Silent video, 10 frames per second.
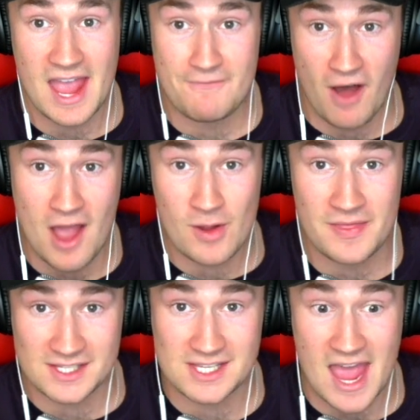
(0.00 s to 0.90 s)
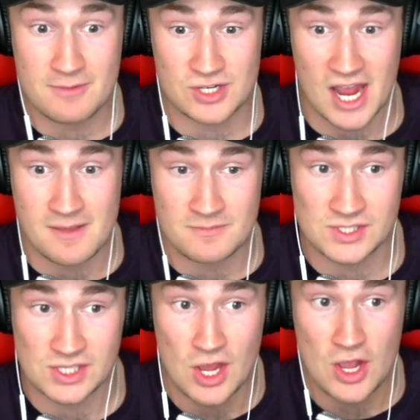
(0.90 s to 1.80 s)
if I win this game,
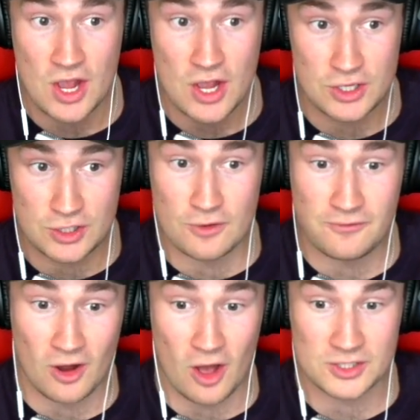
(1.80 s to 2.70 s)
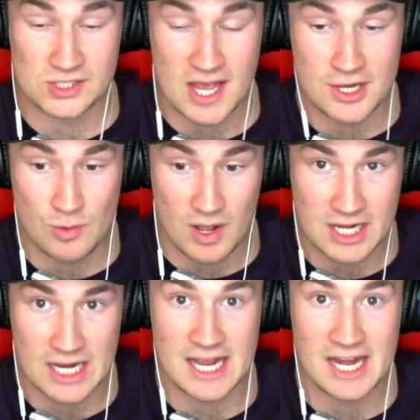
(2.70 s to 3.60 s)
James, you've lost and you are
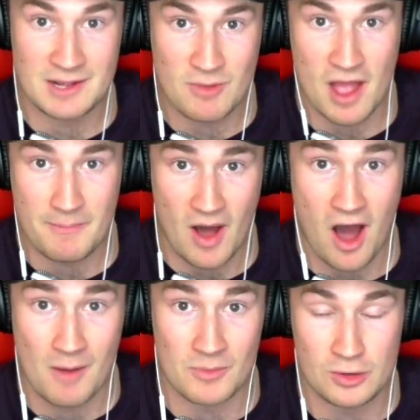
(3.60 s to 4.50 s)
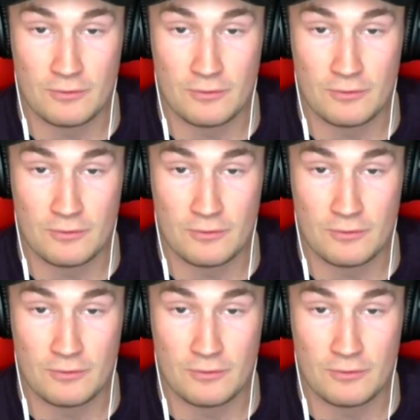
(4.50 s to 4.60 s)
cleaning my apartment